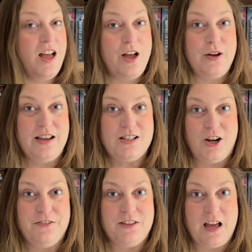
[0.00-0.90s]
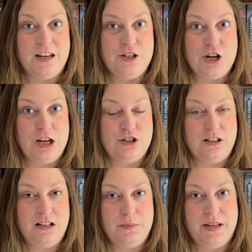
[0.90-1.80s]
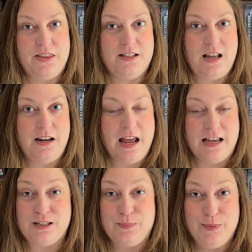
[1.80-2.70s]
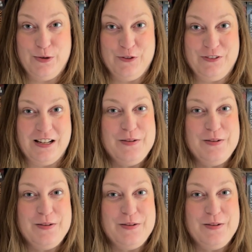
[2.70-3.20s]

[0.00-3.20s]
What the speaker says: Okay, sorry if the lighting changed a little bit. The sun has moved.